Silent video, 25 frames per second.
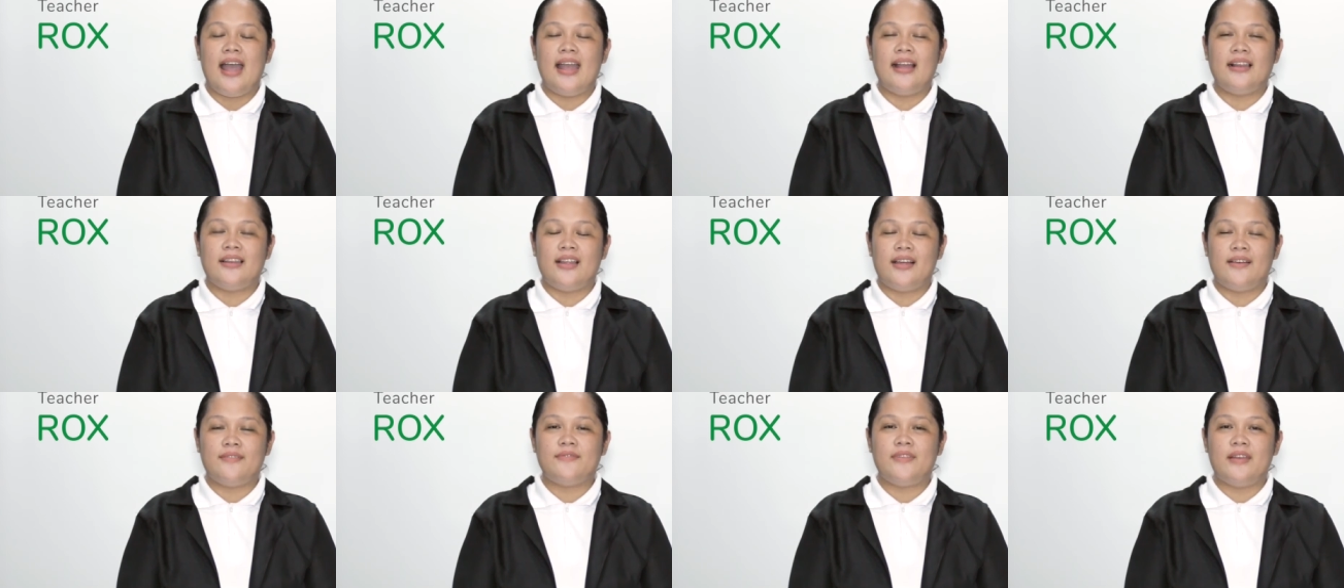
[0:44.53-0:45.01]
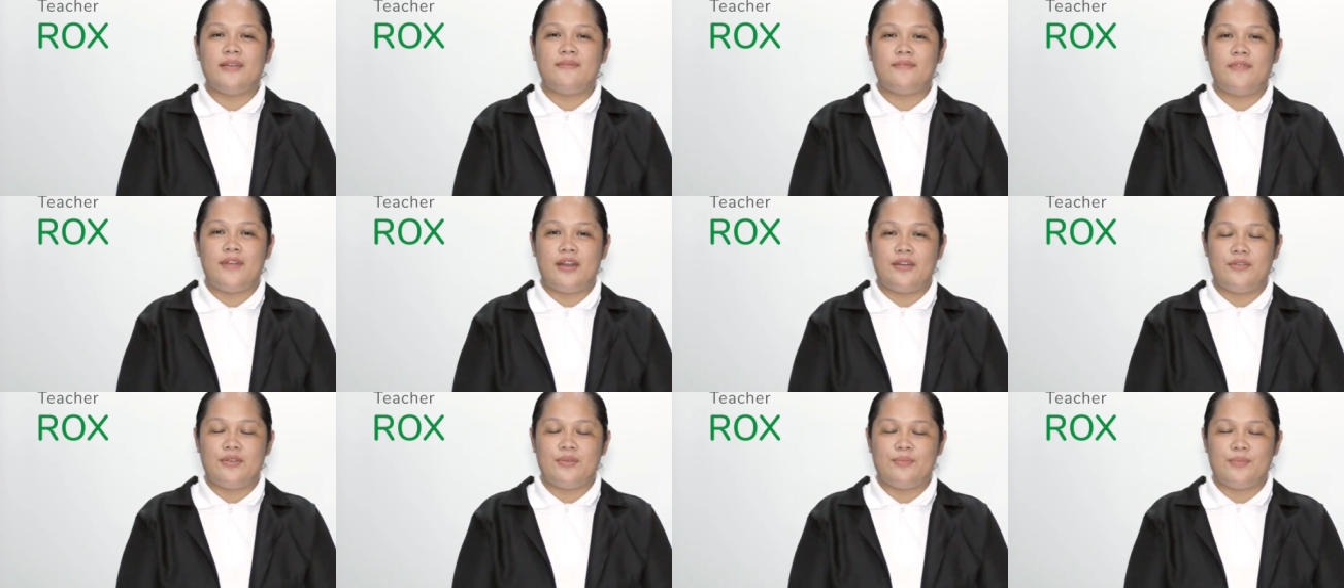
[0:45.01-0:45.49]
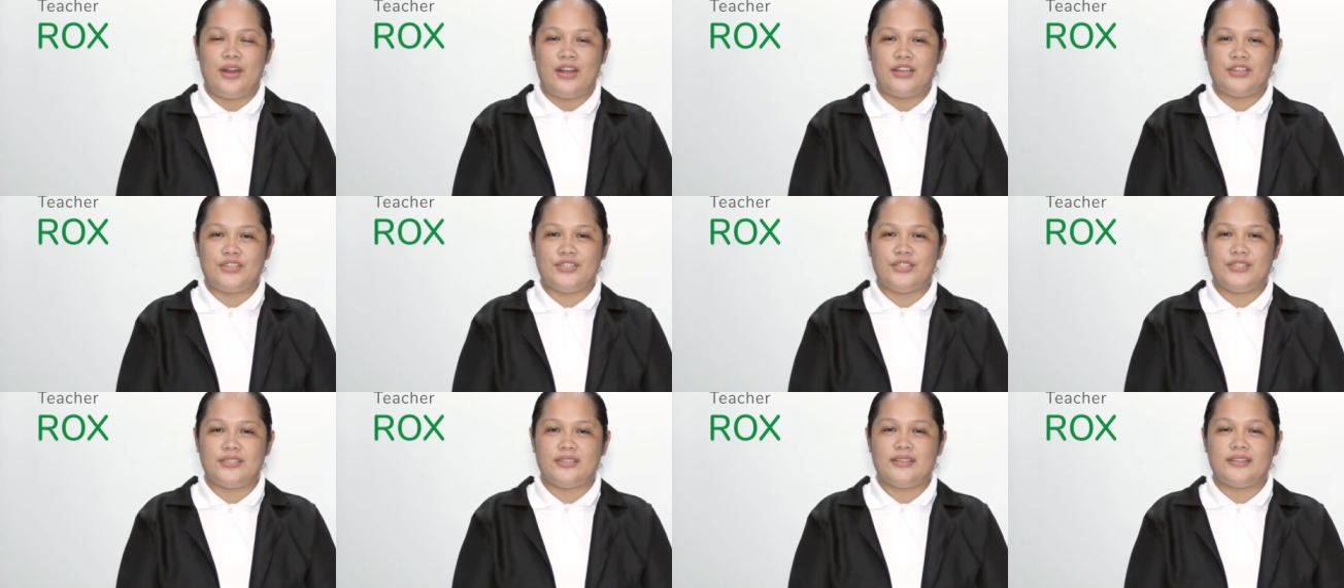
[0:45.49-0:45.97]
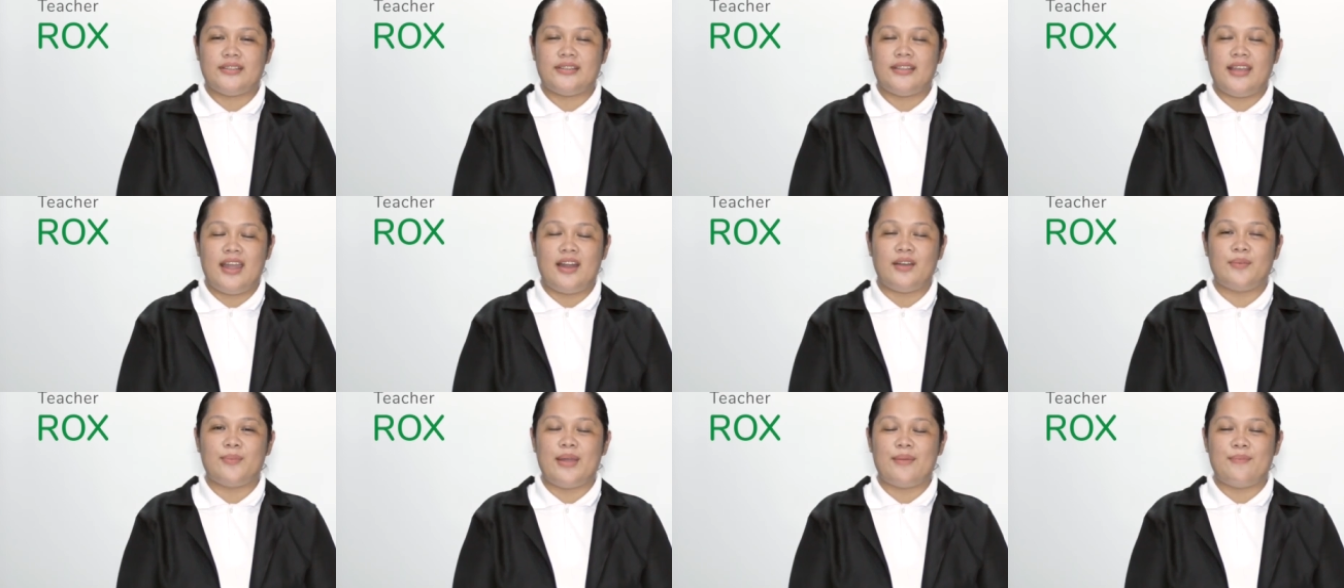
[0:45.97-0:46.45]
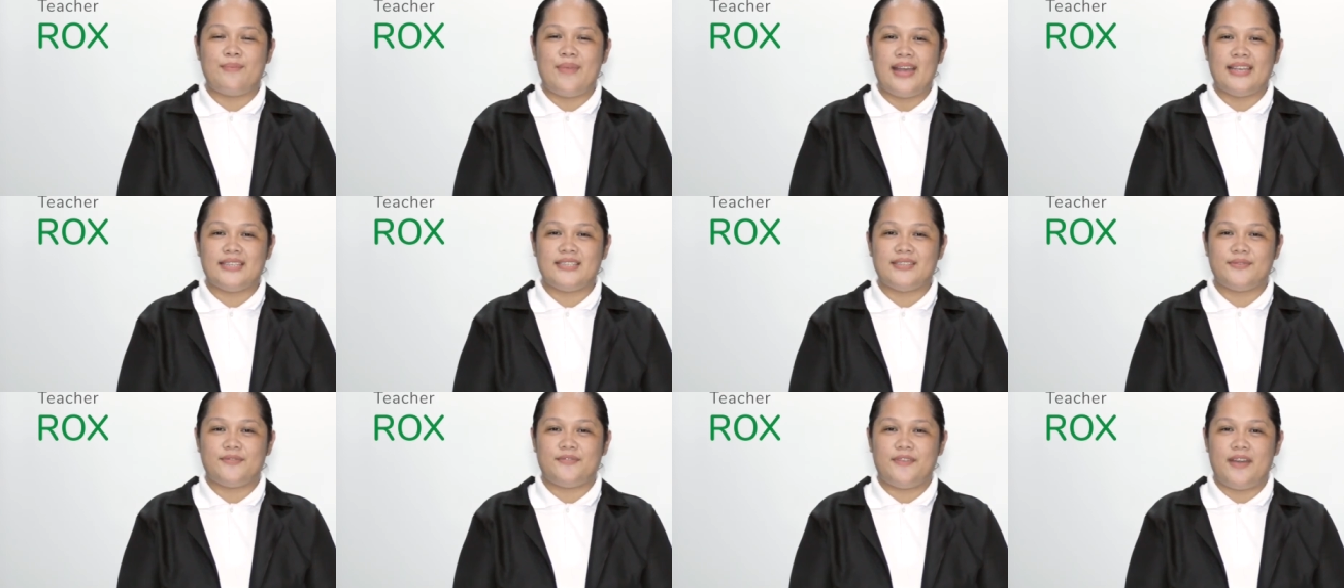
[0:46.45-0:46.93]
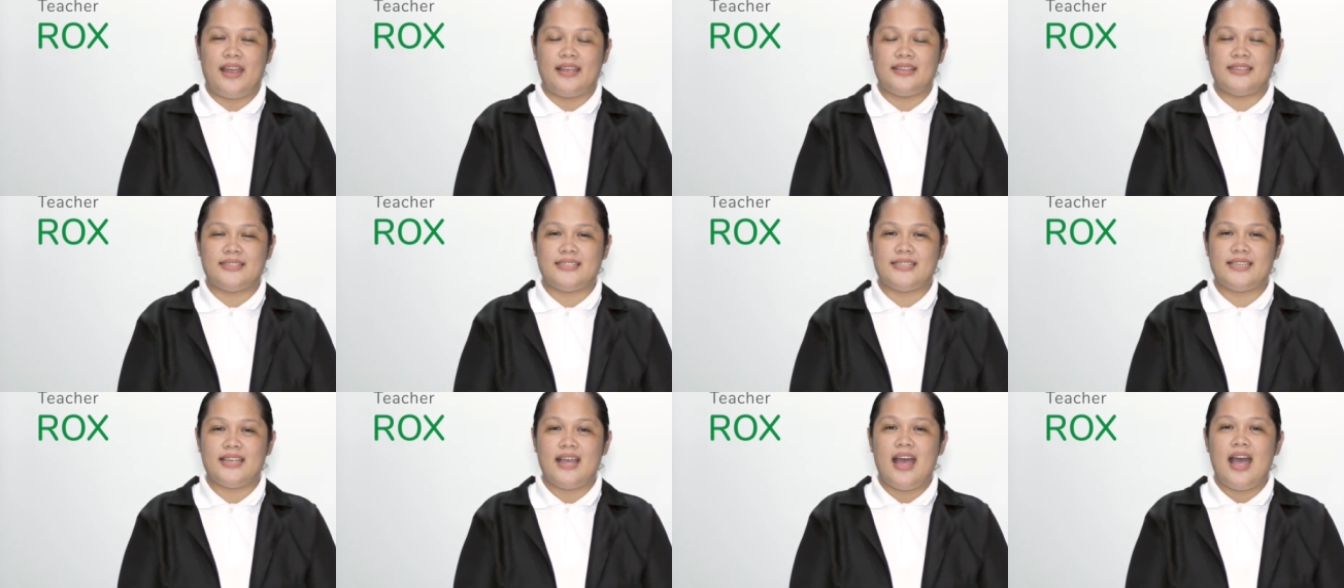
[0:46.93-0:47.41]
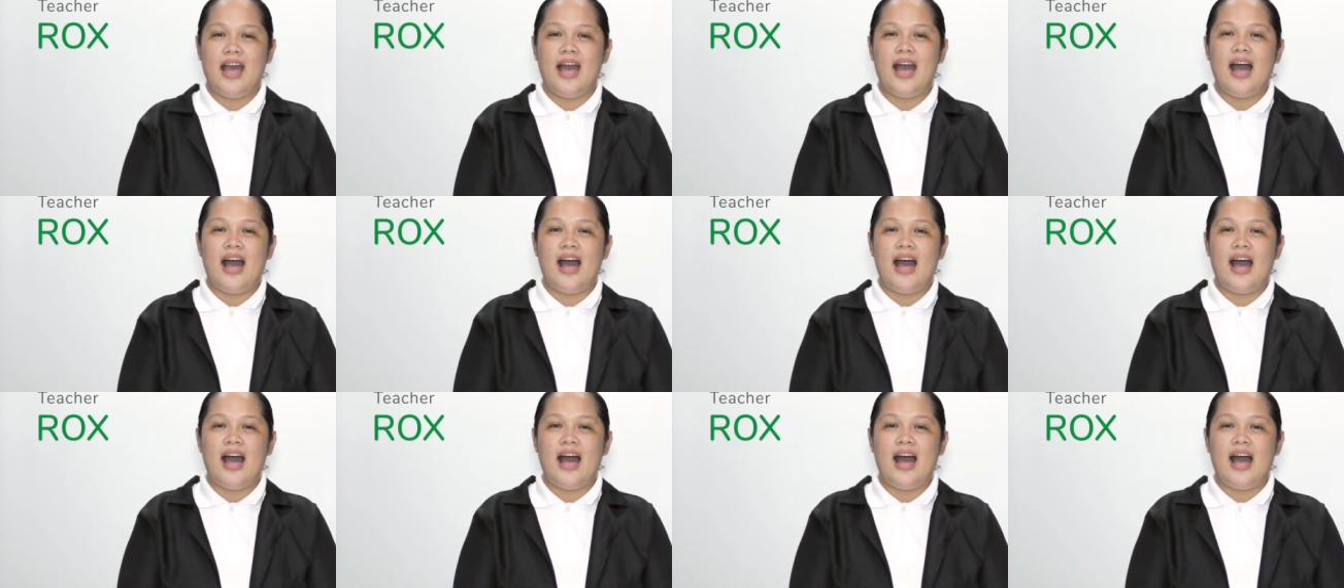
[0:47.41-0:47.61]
I love them very much. They are my best friends.